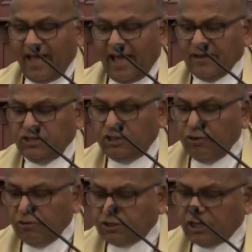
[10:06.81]
and
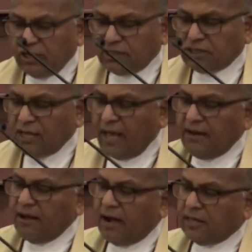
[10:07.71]
chooses
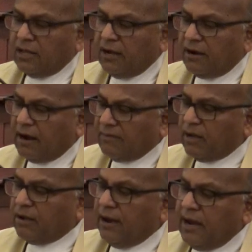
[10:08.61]
another
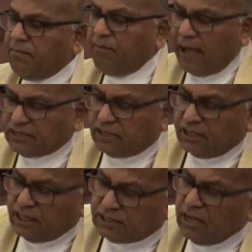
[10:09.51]
of the great
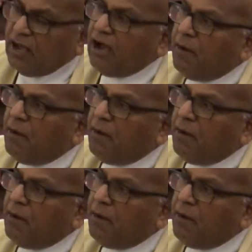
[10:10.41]
passages